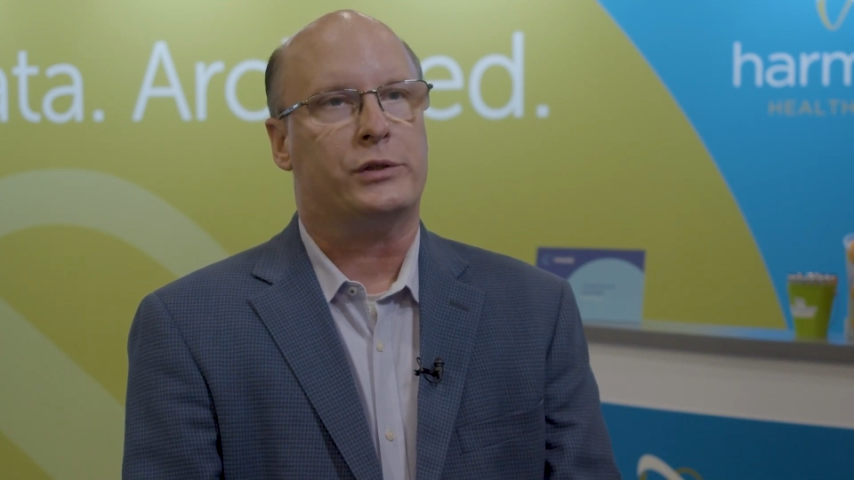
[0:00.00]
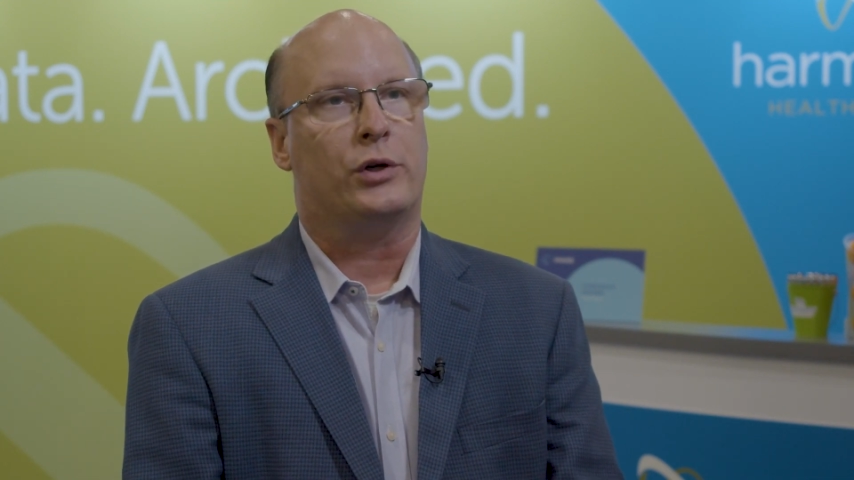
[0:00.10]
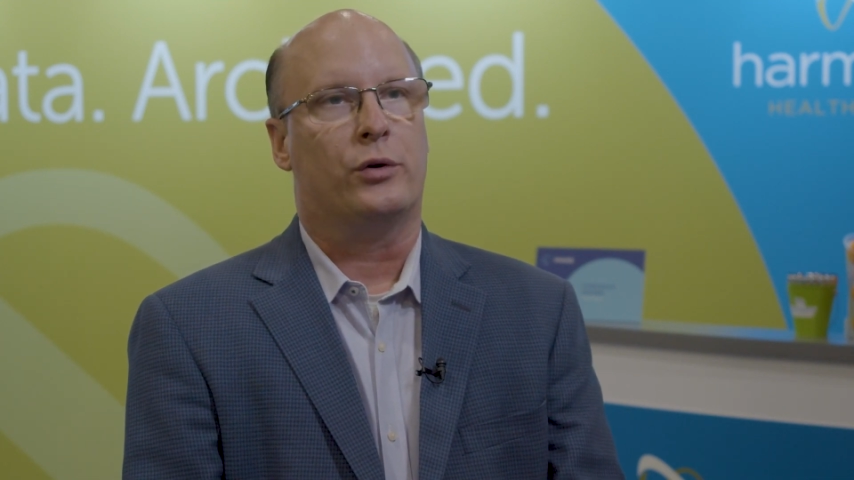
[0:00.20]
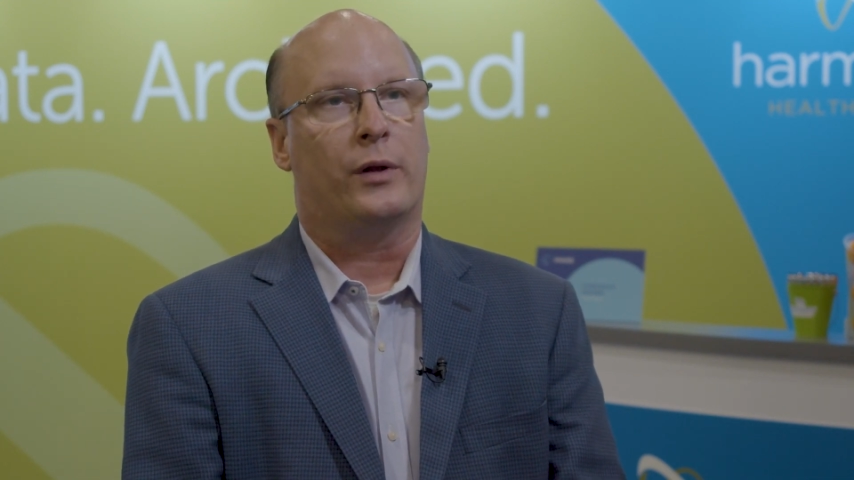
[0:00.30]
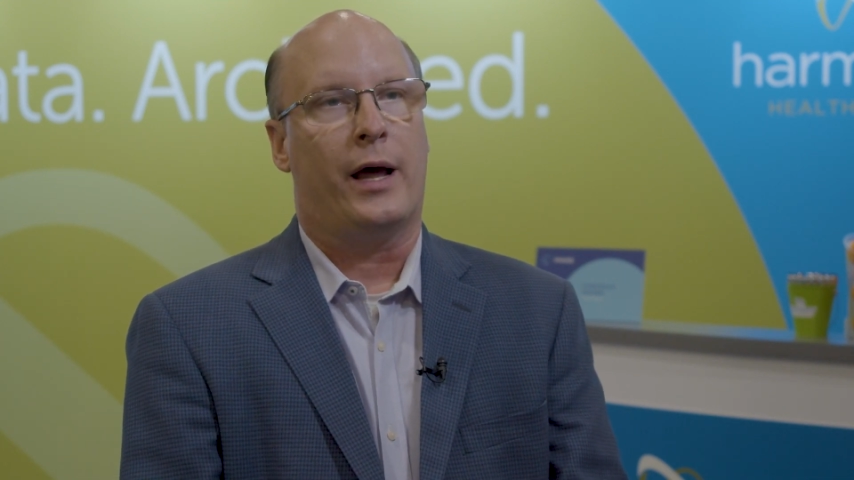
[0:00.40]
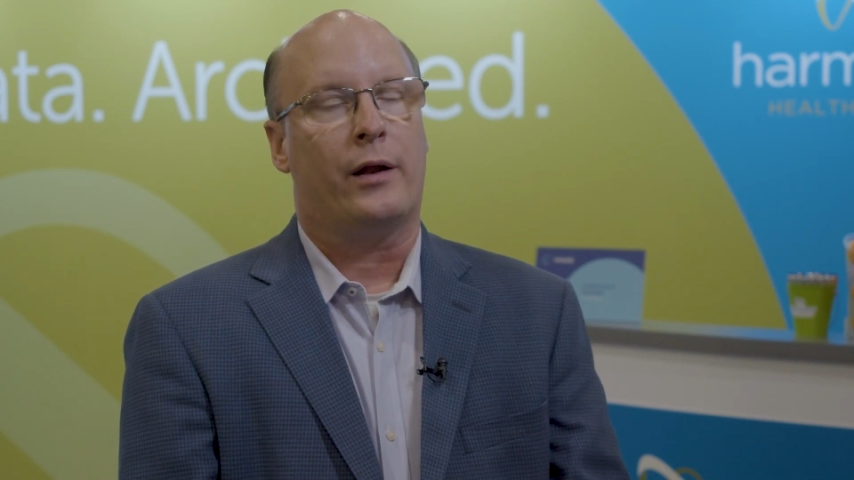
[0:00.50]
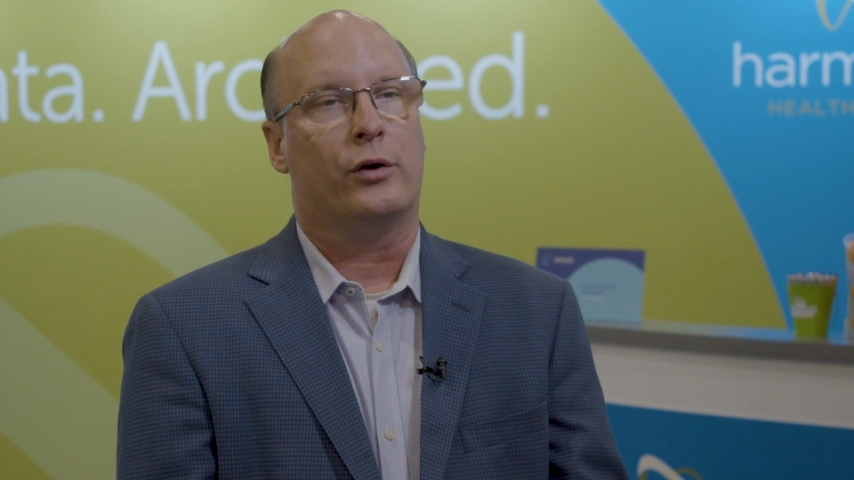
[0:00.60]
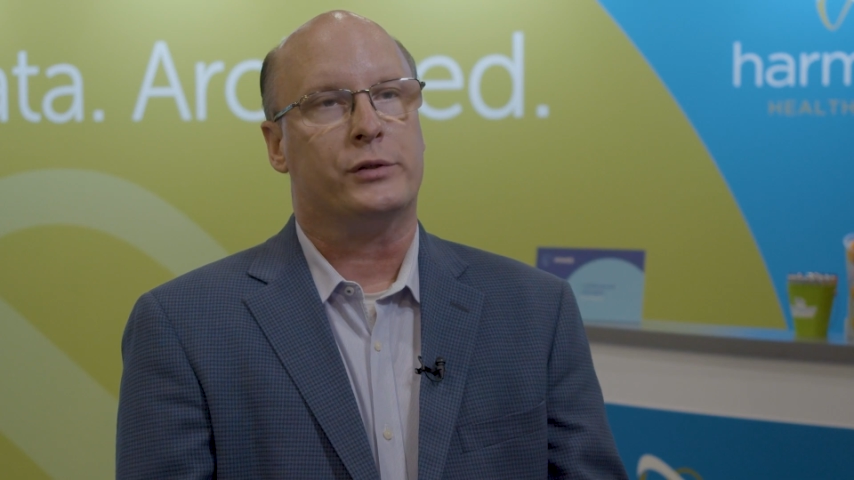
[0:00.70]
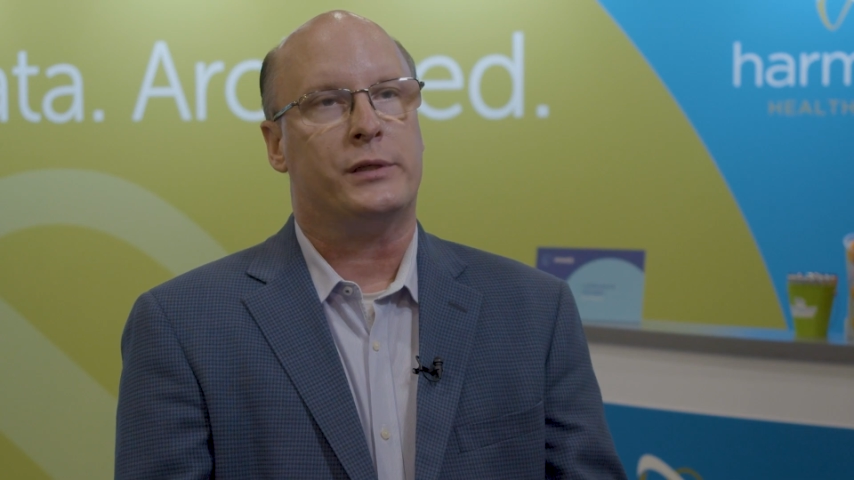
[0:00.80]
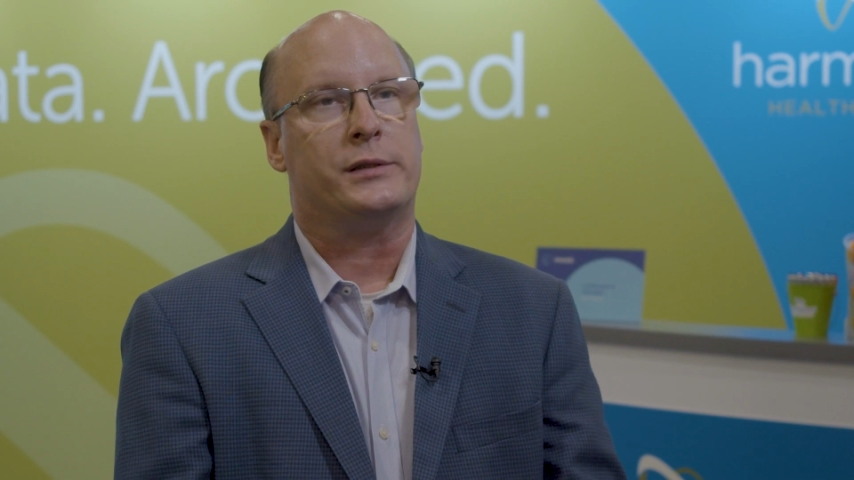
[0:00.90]
to a lot of
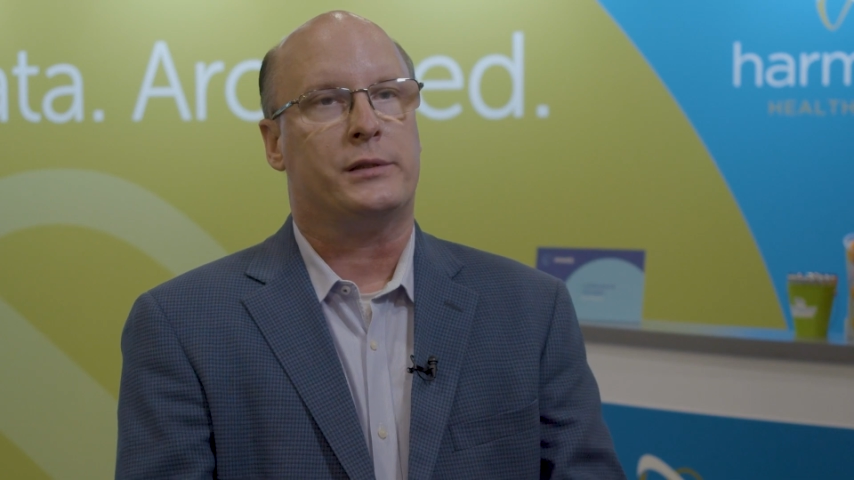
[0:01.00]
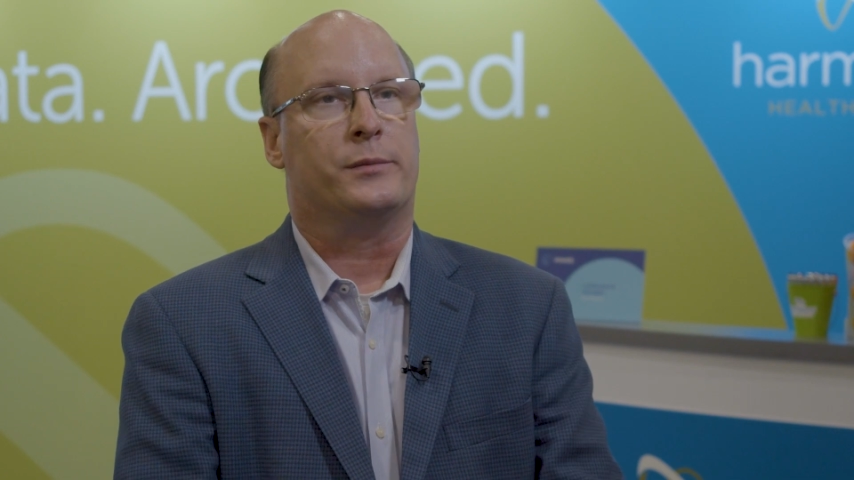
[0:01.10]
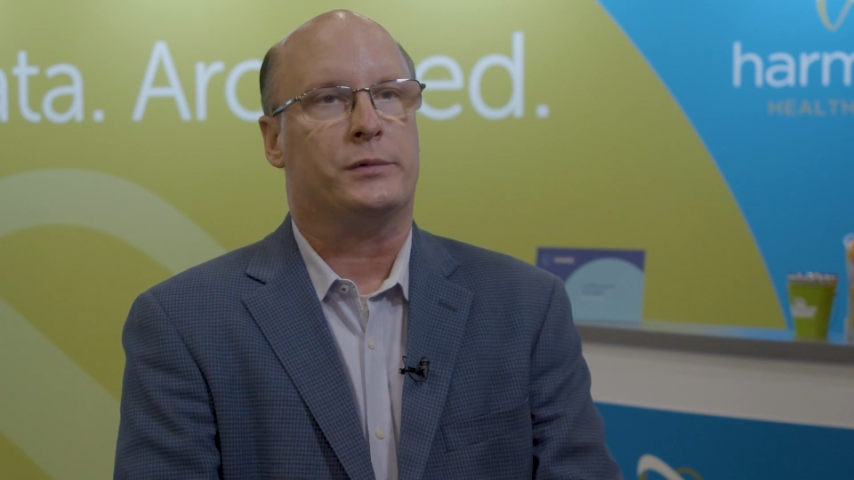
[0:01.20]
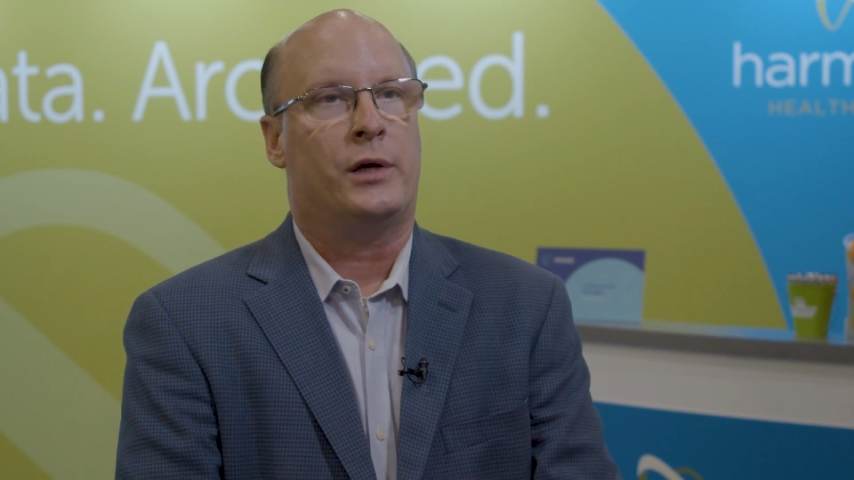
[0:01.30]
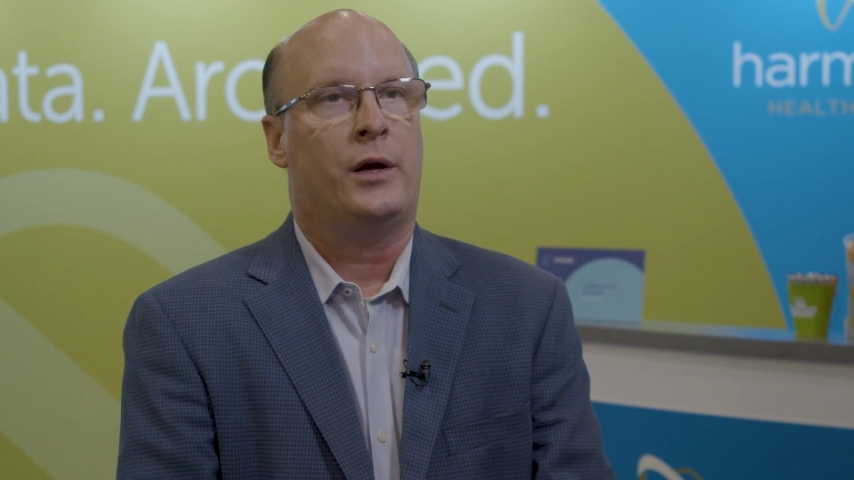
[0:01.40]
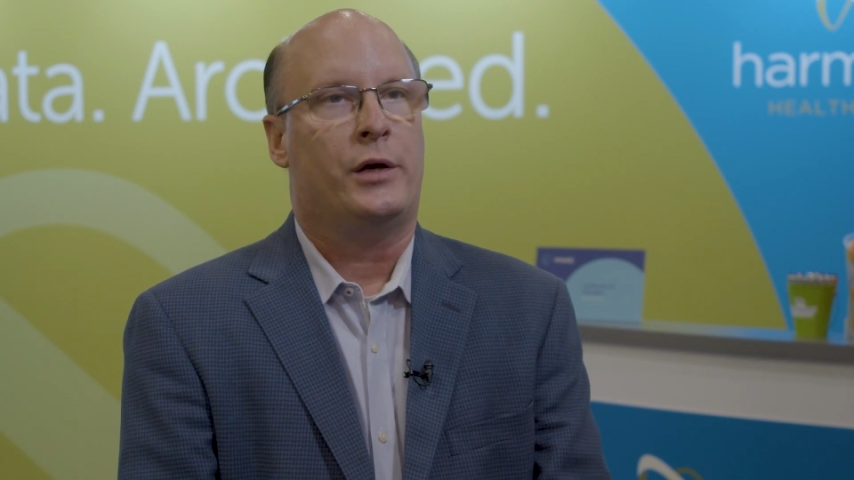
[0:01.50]
those systems.